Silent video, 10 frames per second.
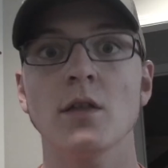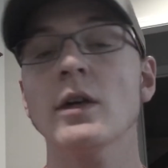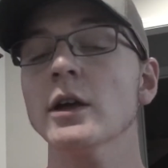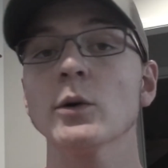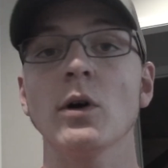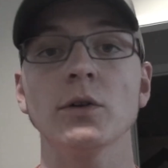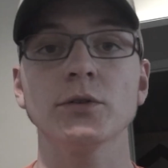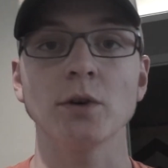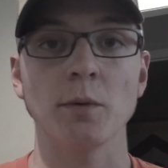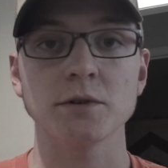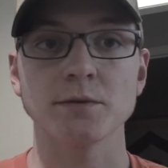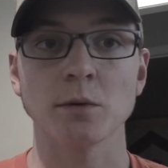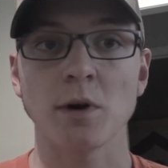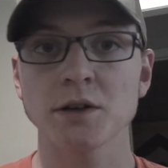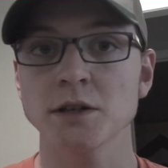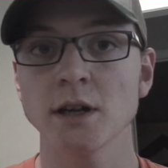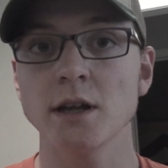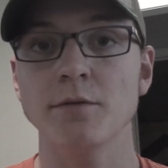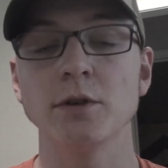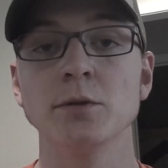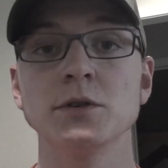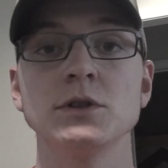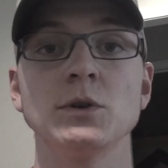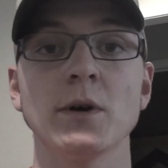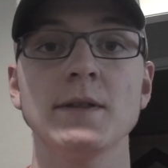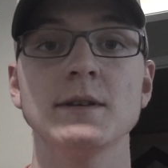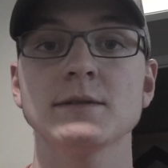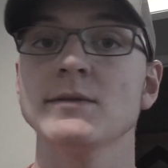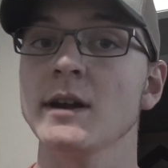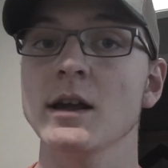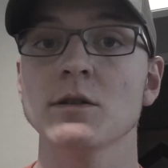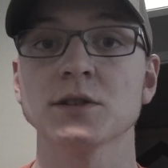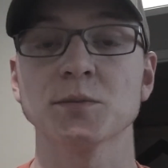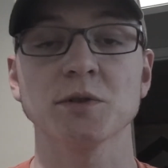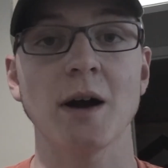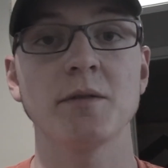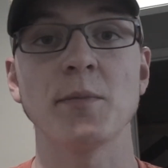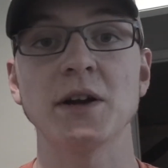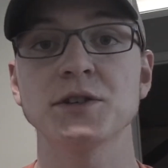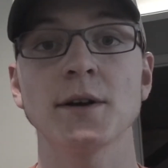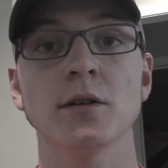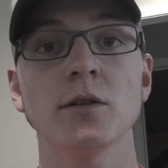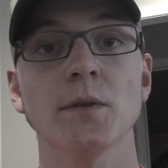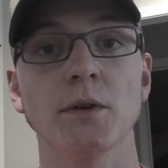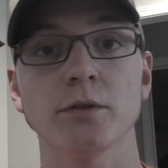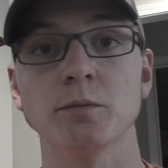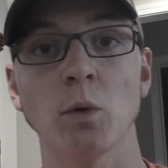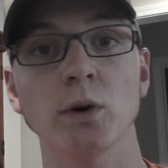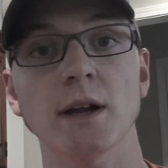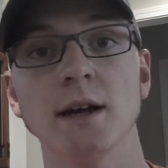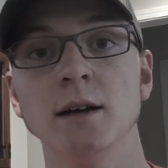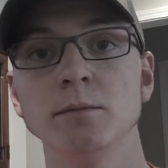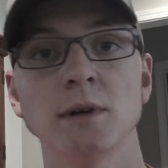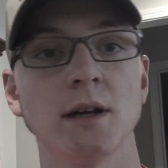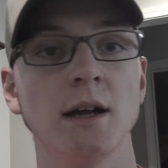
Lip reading: Thank you all so much for watching. If you enjoyed this video, subscribe to my channel. There's more to come.